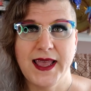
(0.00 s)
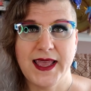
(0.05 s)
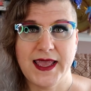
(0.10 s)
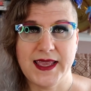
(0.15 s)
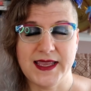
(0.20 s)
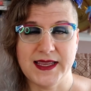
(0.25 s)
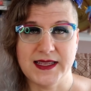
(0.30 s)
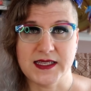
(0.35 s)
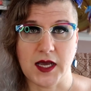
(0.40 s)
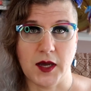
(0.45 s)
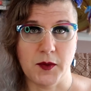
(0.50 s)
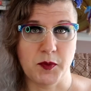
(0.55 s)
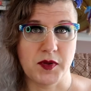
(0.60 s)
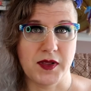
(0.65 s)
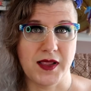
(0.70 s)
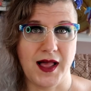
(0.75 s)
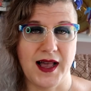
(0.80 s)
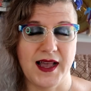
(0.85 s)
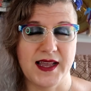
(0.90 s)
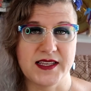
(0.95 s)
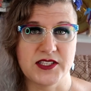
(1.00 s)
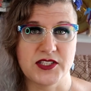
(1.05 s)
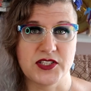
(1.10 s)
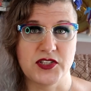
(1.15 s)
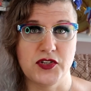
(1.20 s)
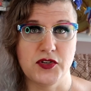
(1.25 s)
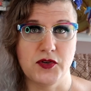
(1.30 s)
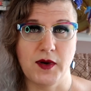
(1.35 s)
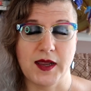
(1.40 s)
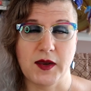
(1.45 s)
It applies
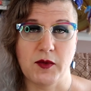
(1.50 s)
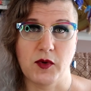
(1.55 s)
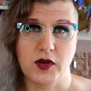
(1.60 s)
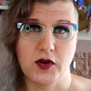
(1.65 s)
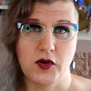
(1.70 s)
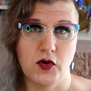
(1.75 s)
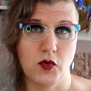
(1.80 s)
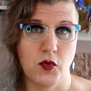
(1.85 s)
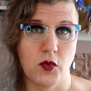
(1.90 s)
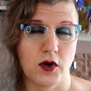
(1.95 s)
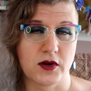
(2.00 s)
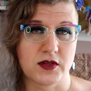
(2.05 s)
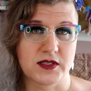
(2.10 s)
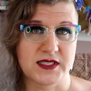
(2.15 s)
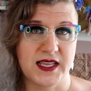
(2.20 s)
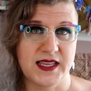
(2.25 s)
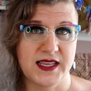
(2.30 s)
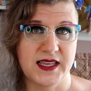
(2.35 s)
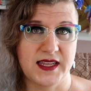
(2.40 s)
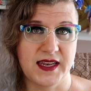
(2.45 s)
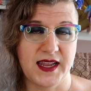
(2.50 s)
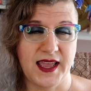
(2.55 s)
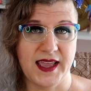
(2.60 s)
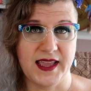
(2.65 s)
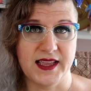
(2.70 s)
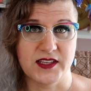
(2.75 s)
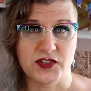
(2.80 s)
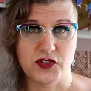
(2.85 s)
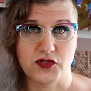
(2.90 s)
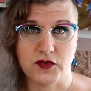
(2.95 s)
to anyone who works in
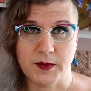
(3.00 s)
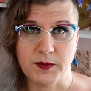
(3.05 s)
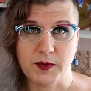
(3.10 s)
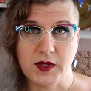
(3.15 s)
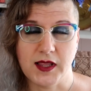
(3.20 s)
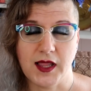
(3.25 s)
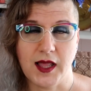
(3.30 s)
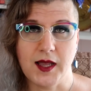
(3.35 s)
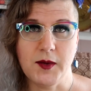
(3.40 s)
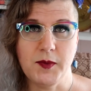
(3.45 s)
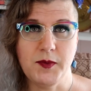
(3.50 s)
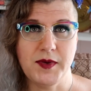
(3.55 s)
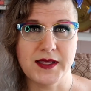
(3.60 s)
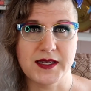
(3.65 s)
a strip club.